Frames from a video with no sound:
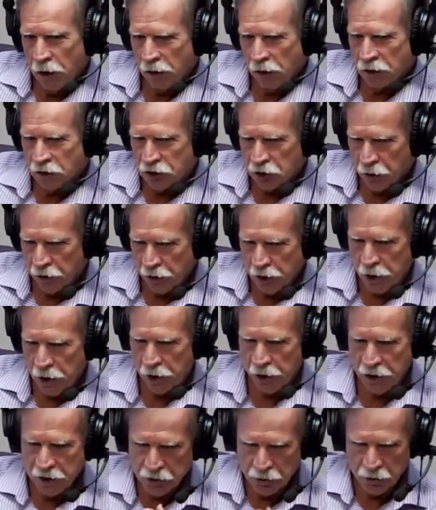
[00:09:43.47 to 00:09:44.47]
And so the
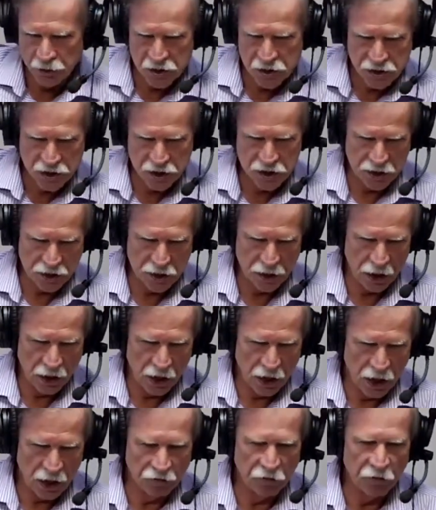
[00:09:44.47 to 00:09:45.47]
characteristics that
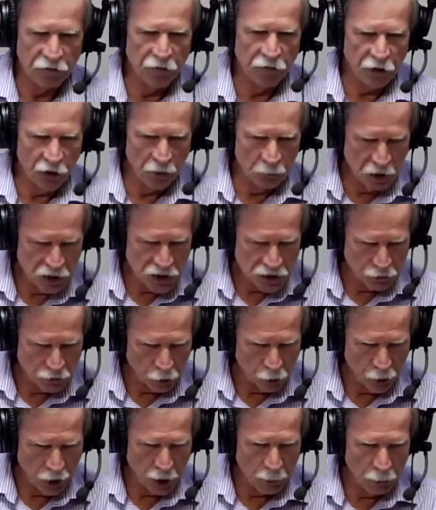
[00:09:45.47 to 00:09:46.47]
I have are very much of
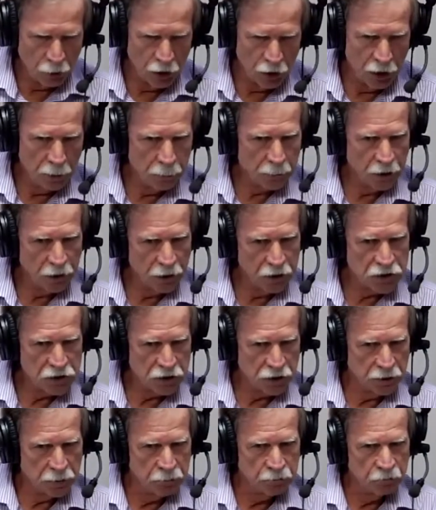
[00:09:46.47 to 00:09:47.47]
a right-brain
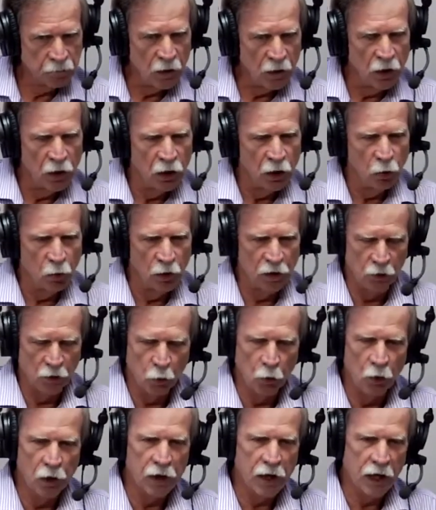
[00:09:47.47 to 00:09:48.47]
person. Where the
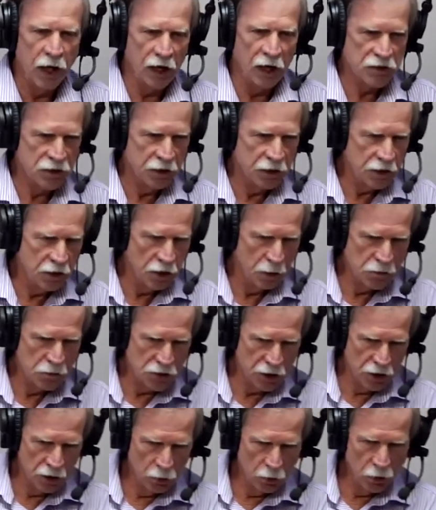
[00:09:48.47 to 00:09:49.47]
work actually
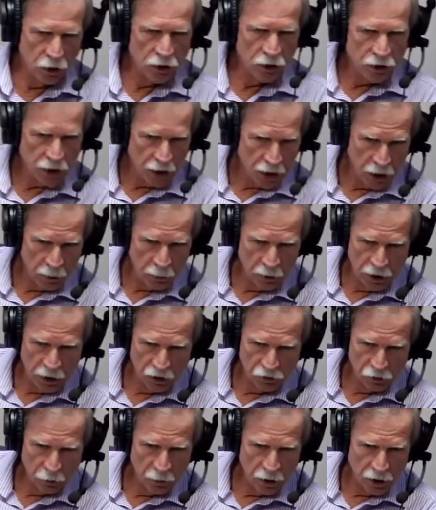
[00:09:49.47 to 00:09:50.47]
comes in, and where Tammy and
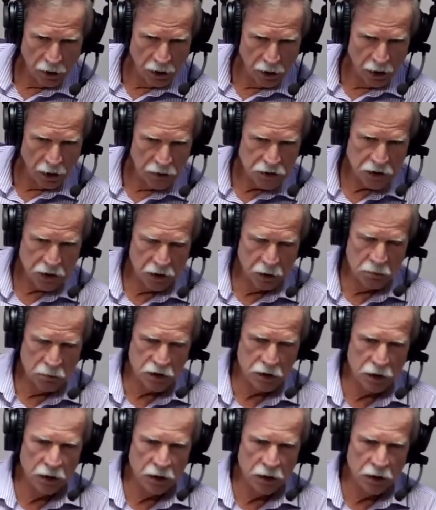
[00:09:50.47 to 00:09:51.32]
everybody else comes